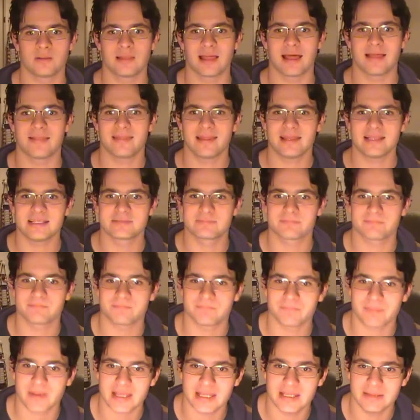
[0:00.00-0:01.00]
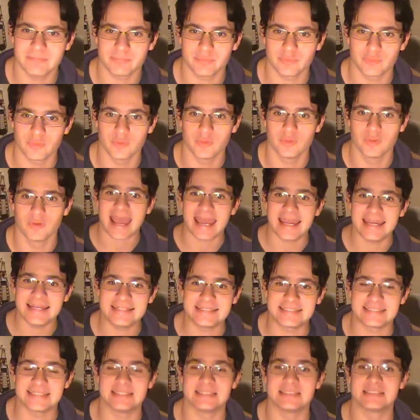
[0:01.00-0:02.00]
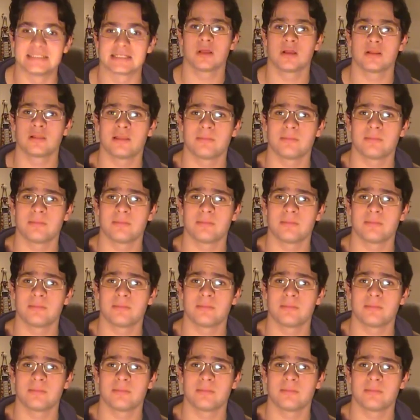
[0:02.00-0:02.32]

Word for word: that these people hated